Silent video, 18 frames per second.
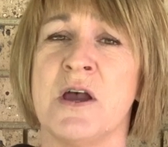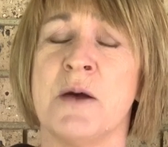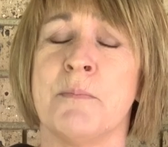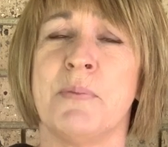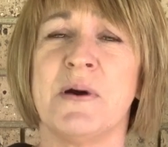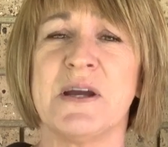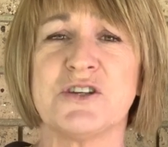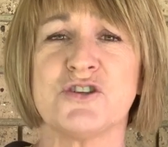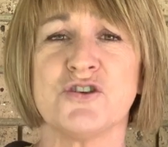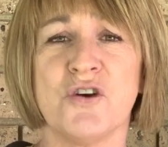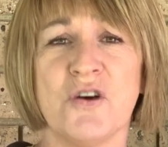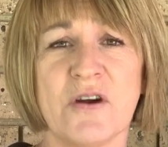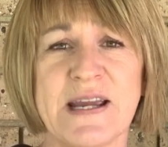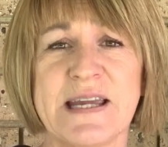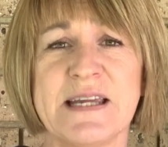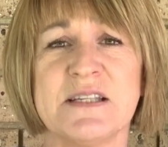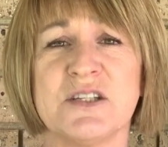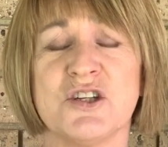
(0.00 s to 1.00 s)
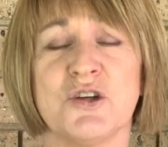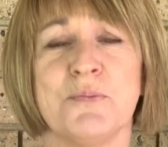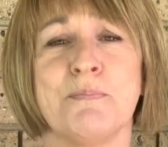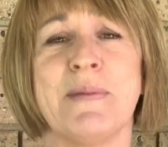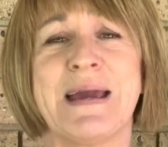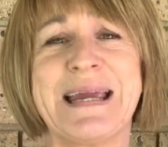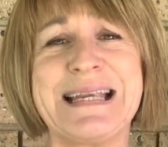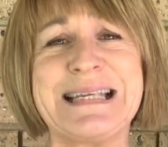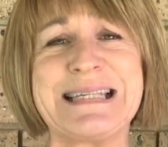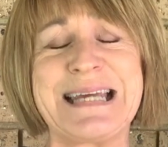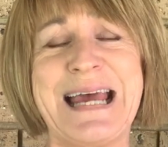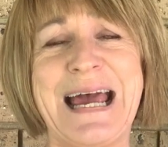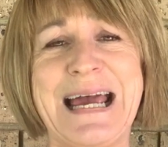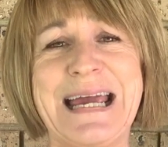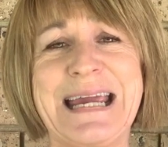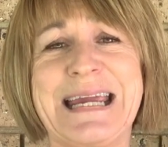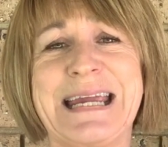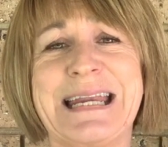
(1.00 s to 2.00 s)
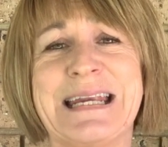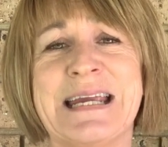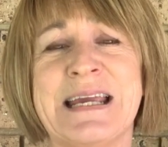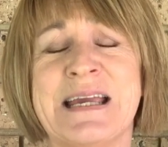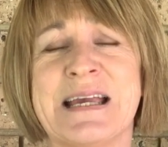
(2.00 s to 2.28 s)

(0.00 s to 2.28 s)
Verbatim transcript: by trying to maintain